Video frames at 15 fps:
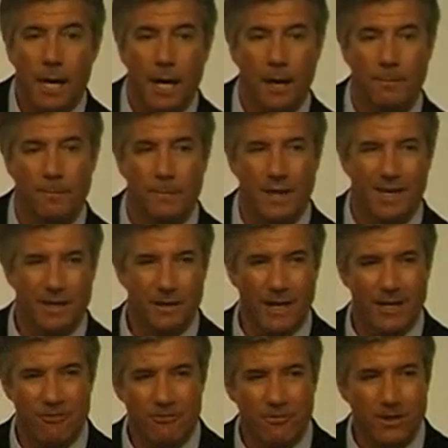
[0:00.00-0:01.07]
Um,
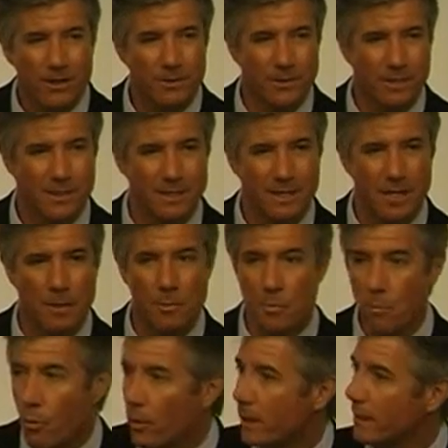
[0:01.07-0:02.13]
I, I fear that a
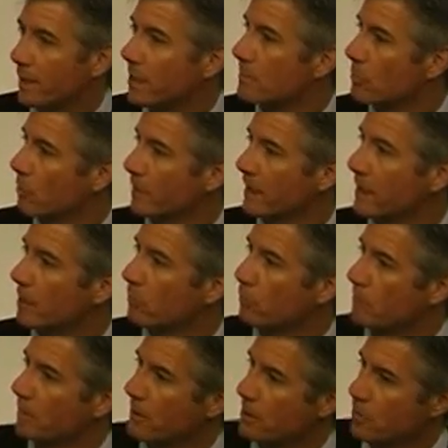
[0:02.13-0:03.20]
memorial in Berlin
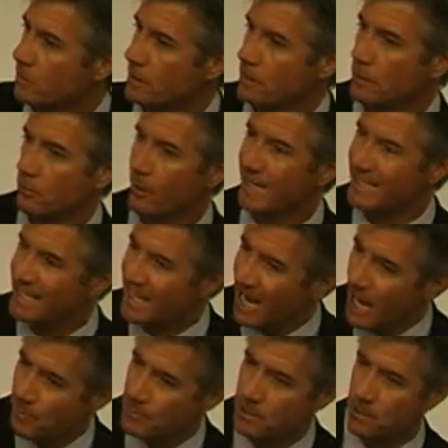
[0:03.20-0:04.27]
would be used as a great
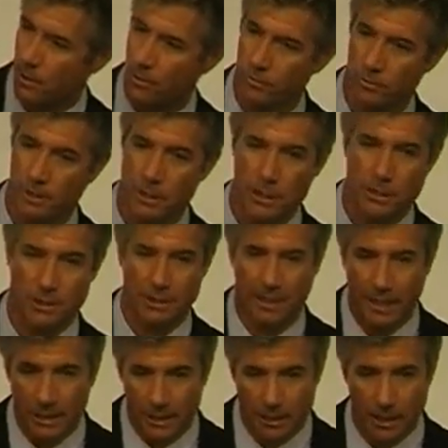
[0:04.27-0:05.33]
capstone to
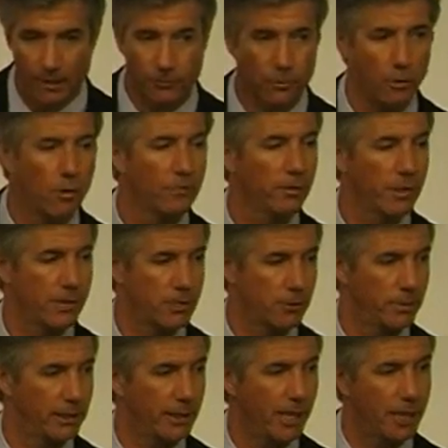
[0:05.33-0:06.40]
kind of cover over
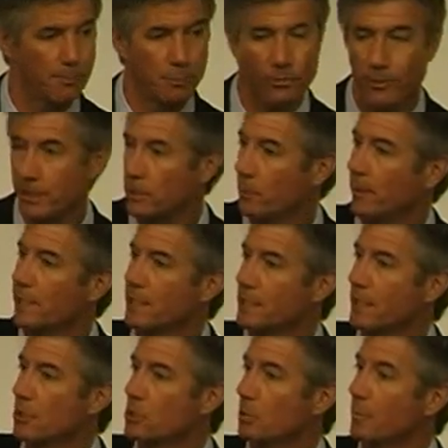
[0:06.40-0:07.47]
history, to kind of put the twentieth
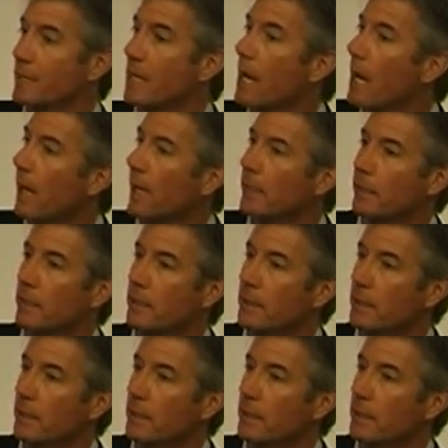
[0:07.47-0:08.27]
century behind,